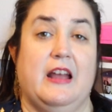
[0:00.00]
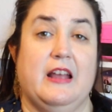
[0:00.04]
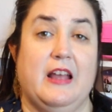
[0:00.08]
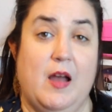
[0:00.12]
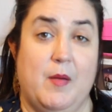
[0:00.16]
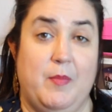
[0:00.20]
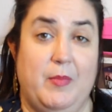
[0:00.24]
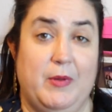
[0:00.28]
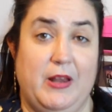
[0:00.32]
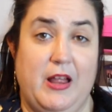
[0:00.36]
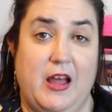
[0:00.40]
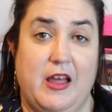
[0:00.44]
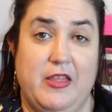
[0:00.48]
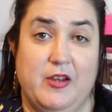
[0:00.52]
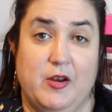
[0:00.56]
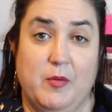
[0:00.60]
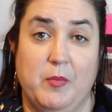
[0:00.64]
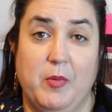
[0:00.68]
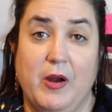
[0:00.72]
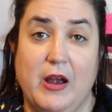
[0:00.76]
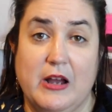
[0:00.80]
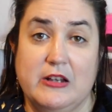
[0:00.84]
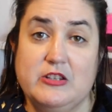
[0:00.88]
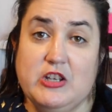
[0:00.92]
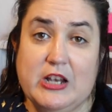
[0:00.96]
a couple other
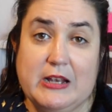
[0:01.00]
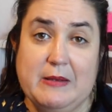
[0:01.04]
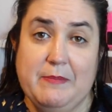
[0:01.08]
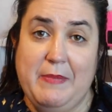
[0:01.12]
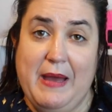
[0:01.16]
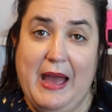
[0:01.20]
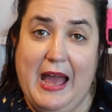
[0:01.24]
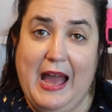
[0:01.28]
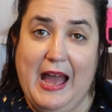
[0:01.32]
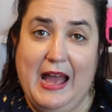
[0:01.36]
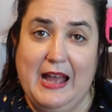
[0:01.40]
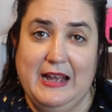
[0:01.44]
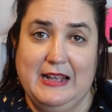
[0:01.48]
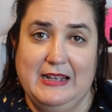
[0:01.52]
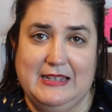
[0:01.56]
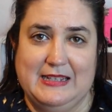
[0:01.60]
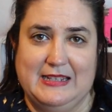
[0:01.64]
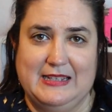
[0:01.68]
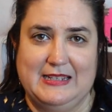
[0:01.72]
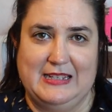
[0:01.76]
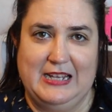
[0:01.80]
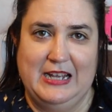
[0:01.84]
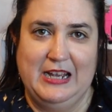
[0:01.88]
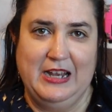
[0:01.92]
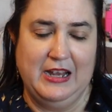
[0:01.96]
project bags.
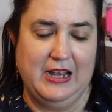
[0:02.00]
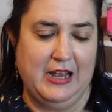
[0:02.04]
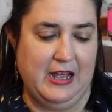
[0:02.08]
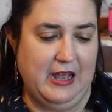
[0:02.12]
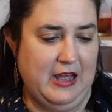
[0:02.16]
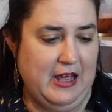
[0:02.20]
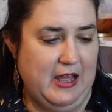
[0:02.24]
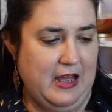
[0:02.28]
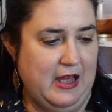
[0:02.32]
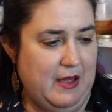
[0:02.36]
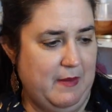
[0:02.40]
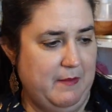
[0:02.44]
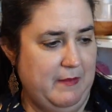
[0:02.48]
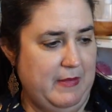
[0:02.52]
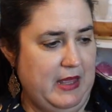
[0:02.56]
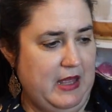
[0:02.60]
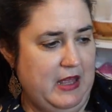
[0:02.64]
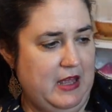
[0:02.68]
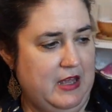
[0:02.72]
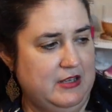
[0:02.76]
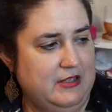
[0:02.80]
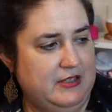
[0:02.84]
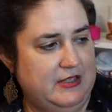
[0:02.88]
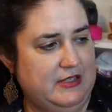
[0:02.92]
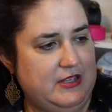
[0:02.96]

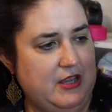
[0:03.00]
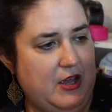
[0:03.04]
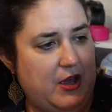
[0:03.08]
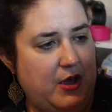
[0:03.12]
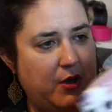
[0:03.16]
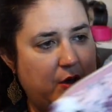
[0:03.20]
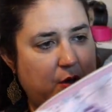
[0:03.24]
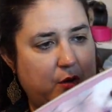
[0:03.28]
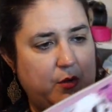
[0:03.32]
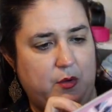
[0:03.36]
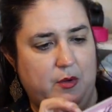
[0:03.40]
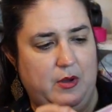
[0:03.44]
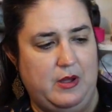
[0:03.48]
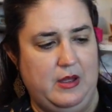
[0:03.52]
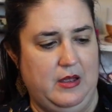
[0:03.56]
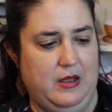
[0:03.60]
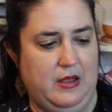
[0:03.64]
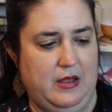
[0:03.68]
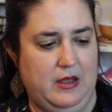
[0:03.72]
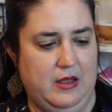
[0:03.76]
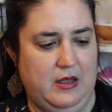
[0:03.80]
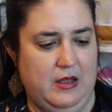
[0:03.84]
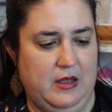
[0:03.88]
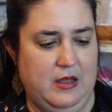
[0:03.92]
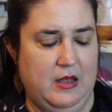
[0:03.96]
So
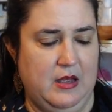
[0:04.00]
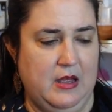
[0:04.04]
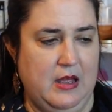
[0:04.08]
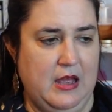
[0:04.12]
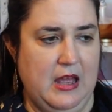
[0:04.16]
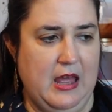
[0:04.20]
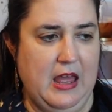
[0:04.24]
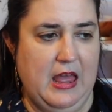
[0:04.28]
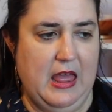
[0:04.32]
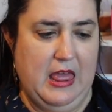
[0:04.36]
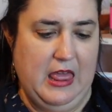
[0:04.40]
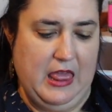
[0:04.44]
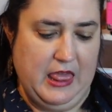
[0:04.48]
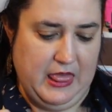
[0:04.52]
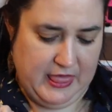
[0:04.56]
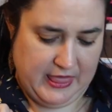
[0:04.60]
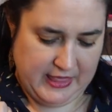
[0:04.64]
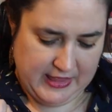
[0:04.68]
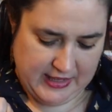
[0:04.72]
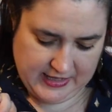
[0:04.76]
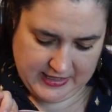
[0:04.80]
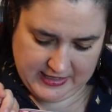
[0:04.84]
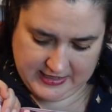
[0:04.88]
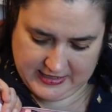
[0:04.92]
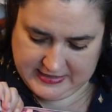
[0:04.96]

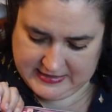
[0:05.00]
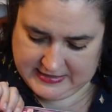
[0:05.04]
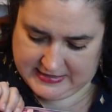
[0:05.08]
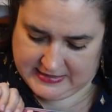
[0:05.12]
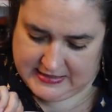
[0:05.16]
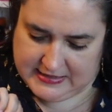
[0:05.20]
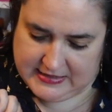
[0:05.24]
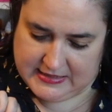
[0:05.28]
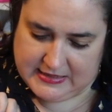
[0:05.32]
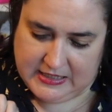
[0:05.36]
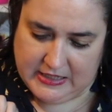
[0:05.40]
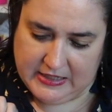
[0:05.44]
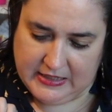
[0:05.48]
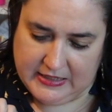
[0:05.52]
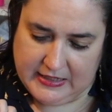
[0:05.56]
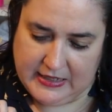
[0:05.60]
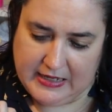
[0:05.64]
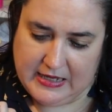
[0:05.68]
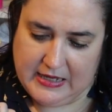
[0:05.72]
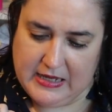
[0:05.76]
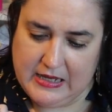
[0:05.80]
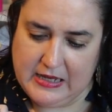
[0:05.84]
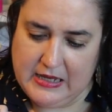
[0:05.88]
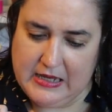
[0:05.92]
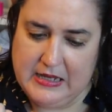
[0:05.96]
this
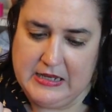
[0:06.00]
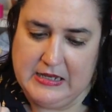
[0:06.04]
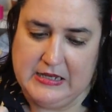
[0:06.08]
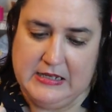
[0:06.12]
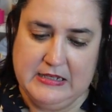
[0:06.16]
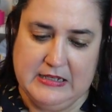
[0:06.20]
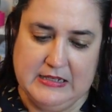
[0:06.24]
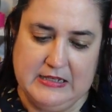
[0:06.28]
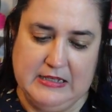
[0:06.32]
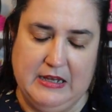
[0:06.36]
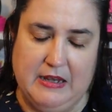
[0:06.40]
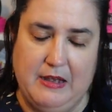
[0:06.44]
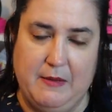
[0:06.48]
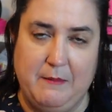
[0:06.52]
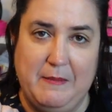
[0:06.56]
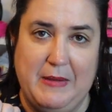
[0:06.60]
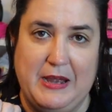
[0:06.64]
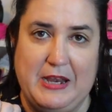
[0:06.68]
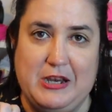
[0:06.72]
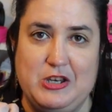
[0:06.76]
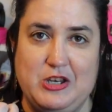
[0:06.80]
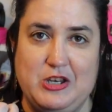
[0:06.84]
is my